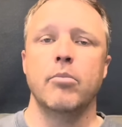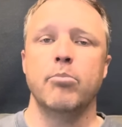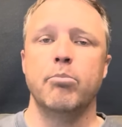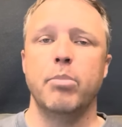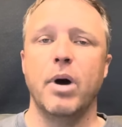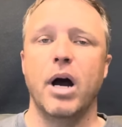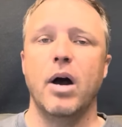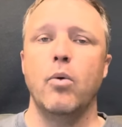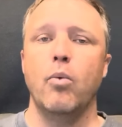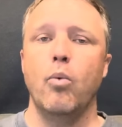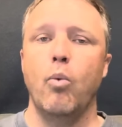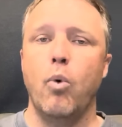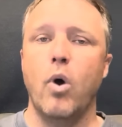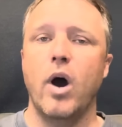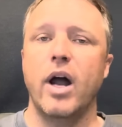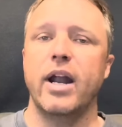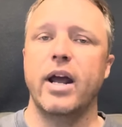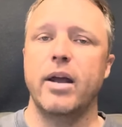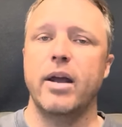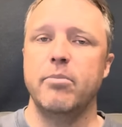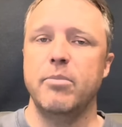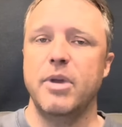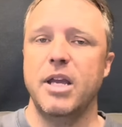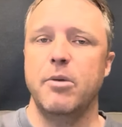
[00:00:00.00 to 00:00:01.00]
But what
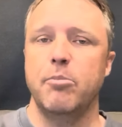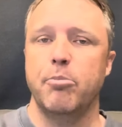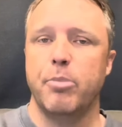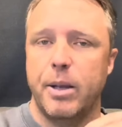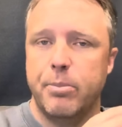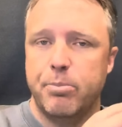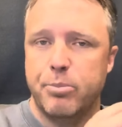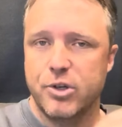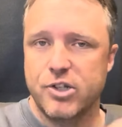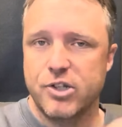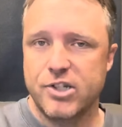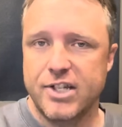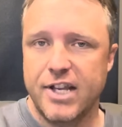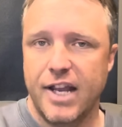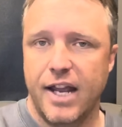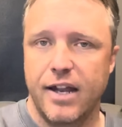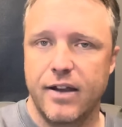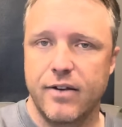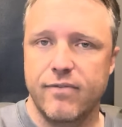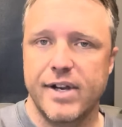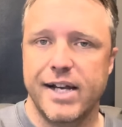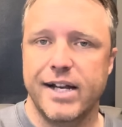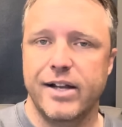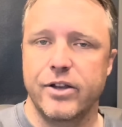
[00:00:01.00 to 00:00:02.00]
I mean by
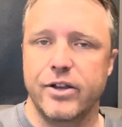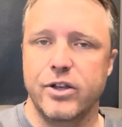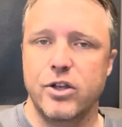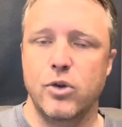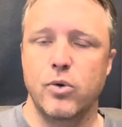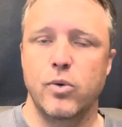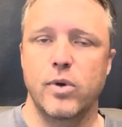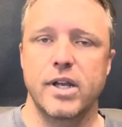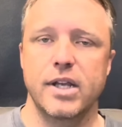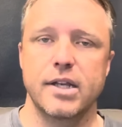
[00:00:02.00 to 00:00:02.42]
pretend value